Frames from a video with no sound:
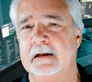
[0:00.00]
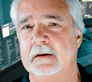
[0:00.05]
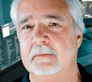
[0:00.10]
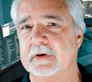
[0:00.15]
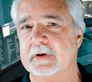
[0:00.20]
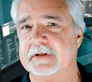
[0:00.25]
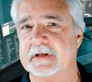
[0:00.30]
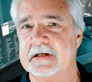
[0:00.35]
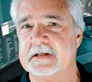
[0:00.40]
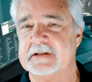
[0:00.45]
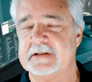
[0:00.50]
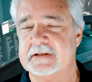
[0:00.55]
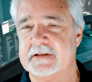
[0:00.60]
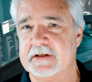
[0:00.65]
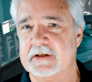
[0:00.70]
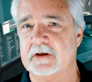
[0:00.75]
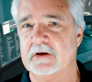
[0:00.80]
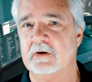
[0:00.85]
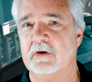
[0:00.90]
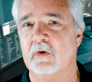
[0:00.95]
But they
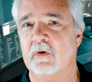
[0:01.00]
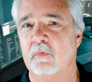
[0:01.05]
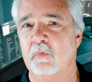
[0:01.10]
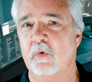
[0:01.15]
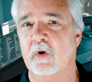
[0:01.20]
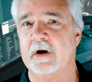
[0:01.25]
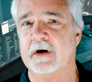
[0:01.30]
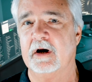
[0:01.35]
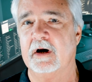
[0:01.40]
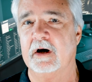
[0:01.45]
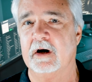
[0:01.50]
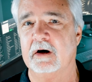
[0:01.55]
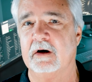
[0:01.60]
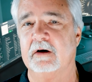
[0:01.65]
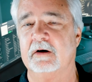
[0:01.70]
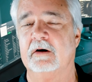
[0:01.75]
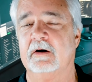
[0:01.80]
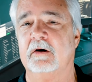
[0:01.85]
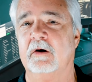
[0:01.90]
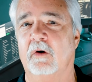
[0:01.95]
still want
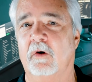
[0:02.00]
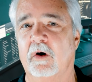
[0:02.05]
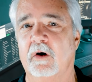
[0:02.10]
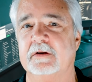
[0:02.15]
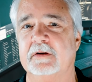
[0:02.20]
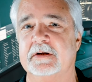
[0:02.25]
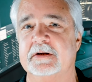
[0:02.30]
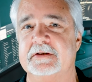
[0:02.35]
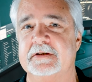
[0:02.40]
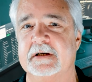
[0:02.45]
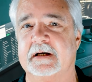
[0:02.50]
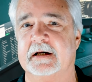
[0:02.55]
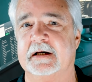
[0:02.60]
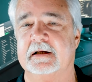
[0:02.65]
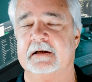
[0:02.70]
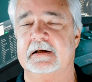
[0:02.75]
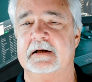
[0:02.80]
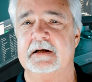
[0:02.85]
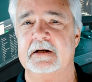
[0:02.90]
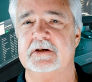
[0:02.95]
her on the ticket.
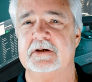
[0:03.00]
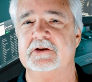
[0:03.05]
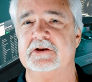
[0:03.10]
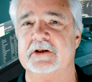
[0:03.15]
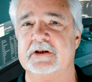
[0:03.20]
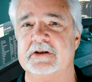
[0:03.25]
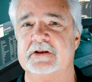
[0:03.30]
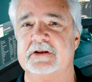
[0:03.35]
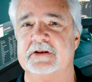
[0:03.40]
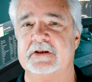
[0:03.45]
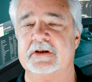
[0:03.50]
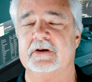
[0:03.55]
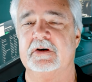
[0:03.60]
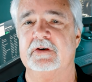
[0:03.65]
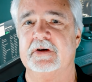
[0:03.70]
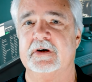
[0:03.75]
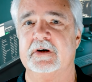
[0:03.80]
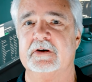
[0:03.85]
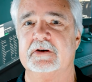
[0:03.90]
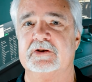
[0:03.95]
She's still
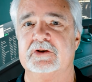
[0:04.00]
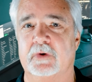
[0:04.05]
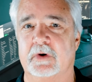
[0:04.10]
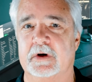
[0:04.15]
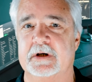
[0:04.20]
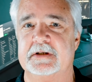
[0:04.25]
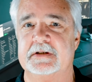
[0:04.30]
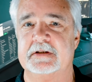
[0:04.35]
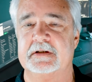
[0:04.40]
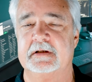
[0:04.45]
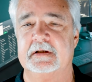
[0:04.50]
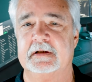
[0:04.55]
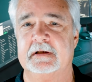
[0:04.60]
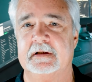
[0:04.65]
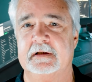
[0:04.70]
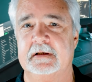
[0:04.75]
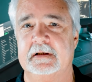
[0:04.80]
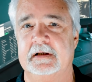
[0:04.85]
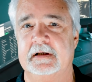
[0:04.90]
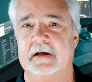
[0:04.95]
their choice.
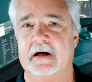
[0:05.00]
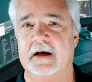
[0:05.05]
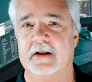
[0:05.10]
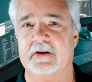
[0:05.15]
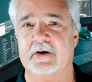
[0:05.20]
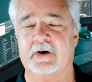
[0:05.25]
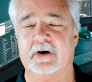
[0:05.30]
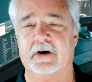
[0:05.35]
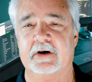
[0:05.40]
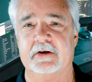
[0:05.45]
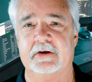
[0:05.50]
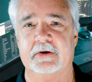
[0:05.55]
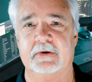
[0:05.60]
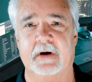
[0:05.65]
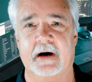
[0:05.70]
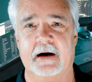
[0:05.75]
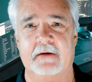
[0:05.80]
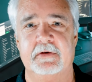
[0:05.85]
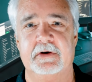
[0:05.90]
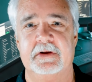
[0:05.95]
And they're going to do
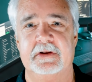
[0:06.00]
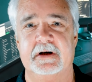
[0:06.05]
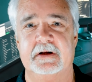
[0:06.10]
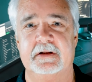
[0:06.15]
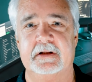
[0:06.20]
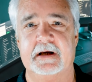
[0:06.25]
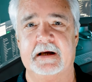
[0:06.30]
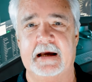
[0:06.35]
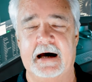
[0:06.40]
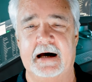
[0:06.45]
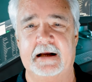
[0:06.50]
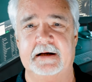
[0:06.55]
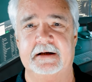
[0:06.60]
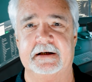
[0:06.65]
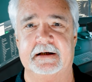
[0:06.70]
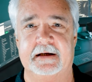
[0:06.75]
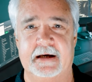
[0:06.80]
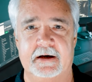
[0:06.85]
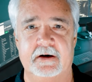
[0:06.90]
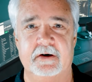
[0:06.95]
everything they can to
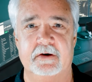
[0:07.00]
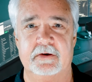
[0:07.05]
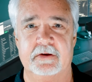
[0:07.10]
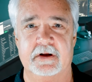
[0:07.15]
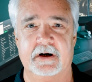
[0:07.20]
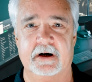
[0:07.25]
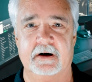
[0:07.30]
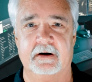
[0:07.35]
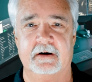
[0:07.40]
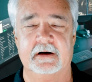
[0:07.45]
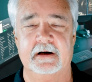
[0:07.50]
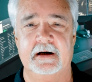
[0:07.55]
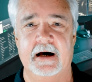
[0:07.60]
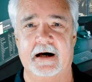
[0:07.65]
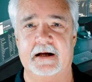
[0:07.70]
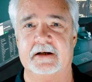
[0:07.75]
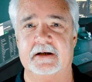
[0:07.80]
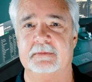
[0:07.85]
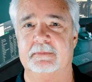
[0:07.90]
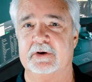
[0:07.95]
get her there
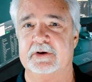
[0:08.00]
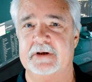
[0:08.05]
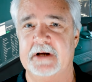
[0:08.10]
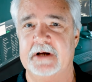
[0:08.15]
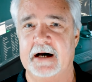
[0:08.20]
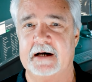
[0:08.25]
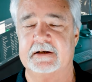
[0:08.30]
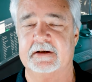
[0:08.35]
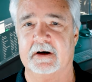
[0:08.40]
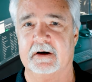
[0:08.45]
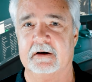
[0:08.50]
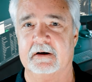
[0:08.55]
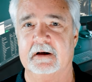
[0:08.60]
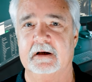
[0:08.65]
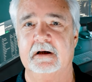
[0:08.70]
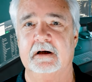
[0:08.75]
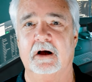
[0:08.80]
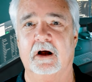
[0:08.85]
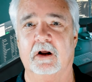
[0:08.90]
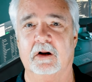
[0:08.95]
and to protect her
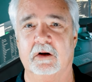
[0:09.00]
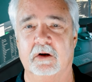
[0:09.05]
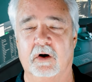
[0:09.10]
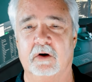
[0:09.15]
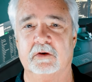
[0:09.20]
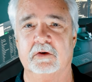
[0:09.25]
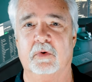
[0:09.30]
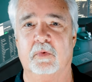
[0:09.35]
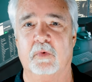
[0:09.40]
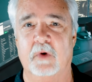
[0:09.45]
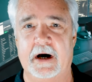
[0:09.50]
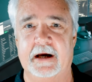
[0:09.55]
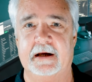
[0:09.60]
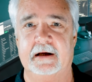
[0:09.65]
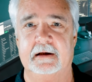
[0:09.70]
along the way.